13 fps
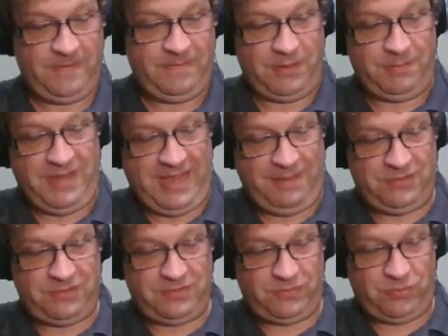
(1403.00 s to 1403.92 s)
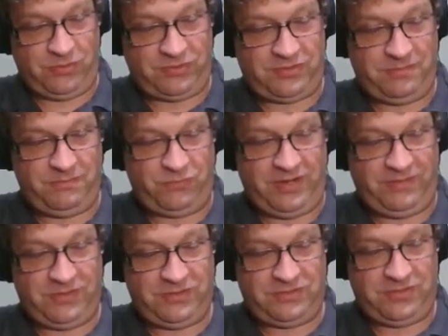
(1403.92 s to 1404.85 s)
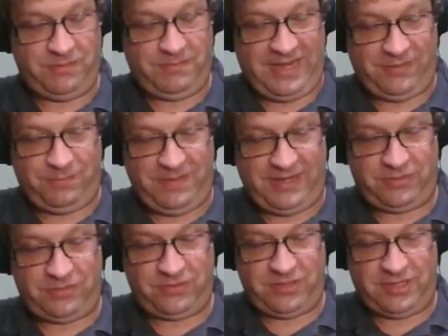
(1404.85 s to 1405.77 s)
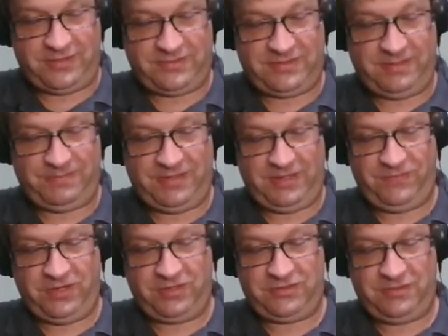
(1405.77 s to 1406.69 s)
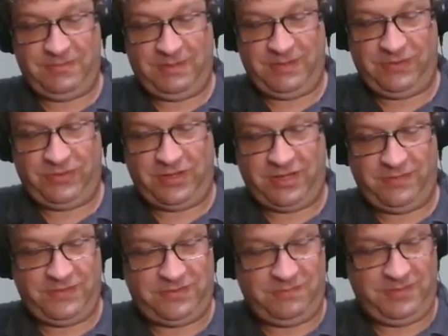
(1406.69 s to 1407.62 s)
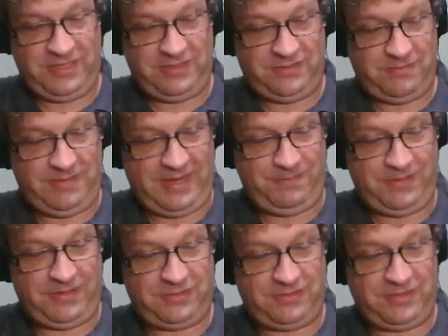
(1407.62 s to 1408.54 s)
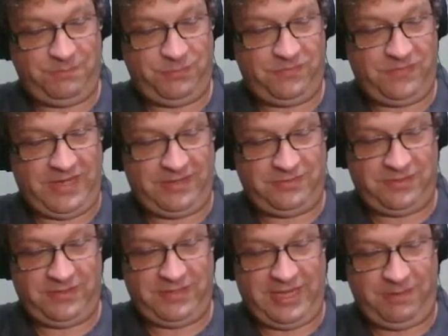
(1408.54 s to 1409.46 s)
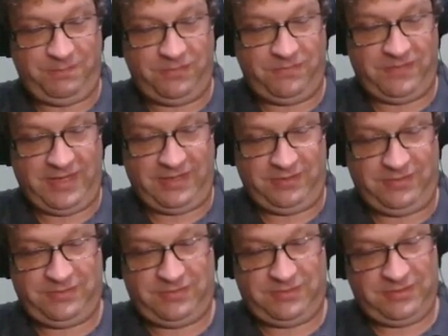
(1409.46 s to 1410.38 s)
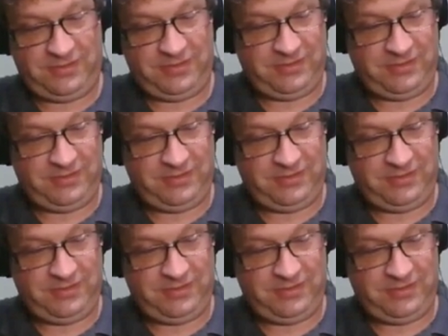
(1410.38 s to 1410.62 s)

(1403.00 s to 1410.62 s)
The map is, of course, a reference to the mathematical concept. Any function may be thought of as a means to mapping its input values to the output values.